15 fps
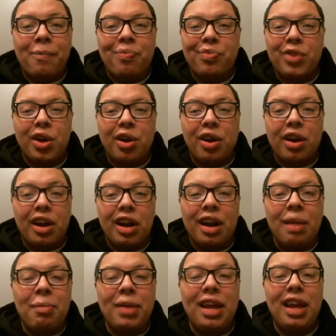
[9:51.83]
You're going to
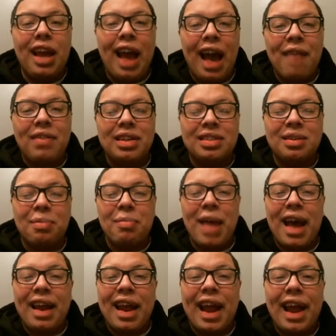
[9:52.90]
be having some
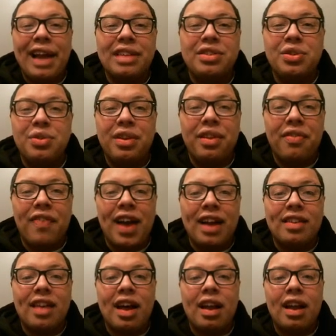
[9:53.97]
bad hands due to the fact
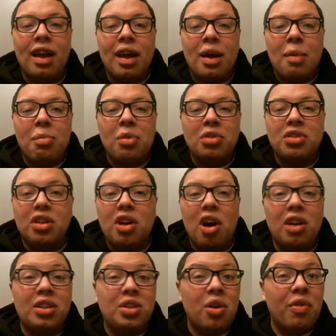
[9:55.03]
that most of the
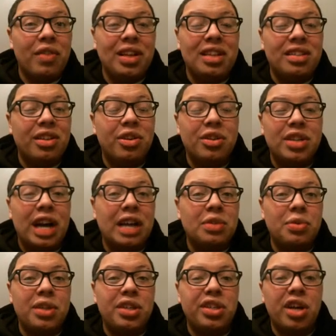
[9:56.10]
cards don't really synergize
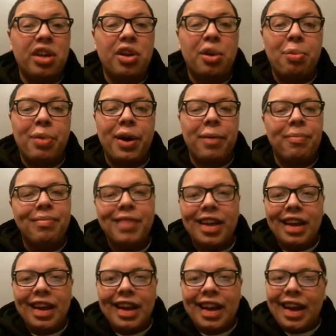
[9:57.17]
with each other, but
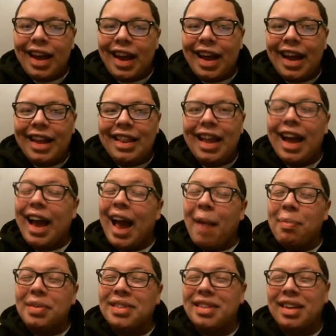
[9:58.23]
that
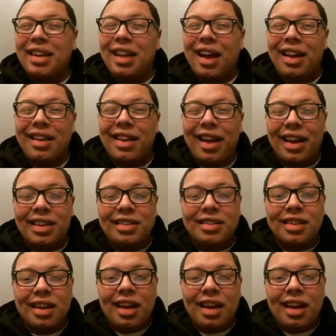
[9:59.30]
happens in a lot of decks.